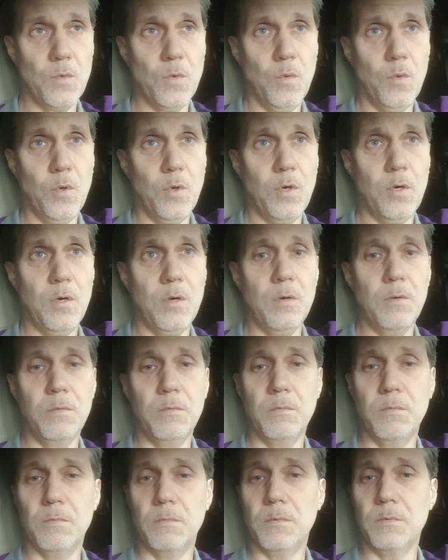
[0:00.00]
or
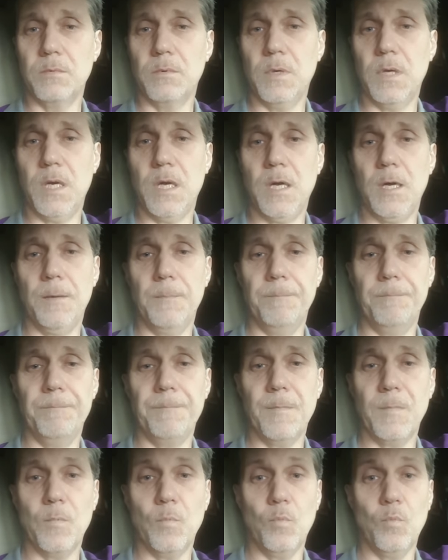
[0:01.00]
um,
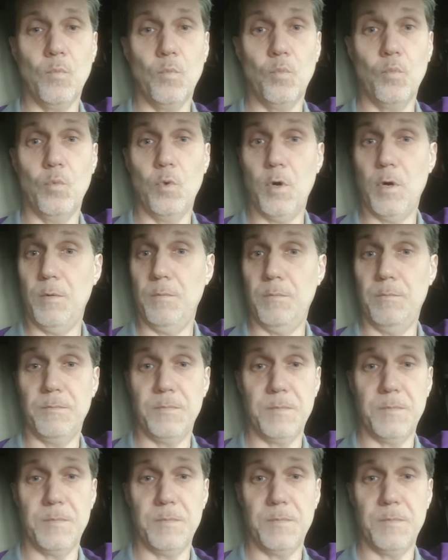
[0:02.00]
a,